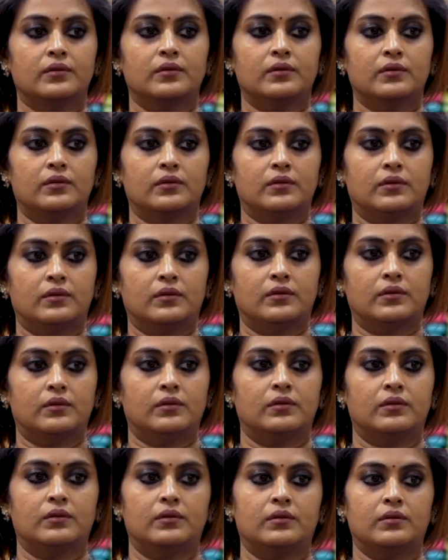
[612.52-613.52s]

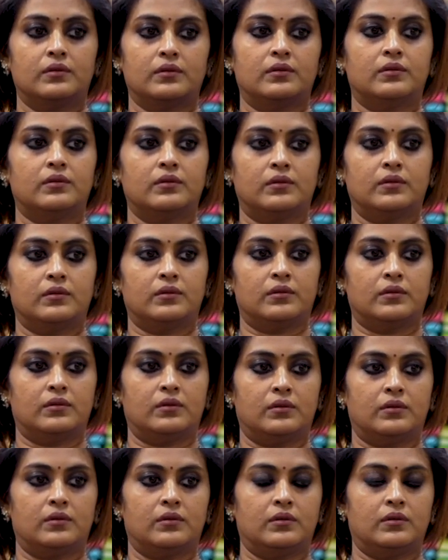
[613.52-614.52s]

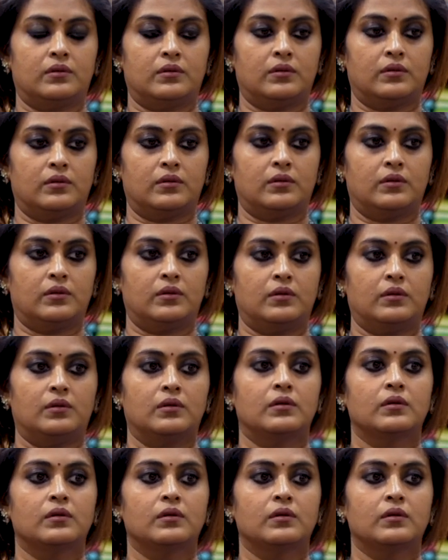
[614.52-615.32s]
No one is speaking in this clip.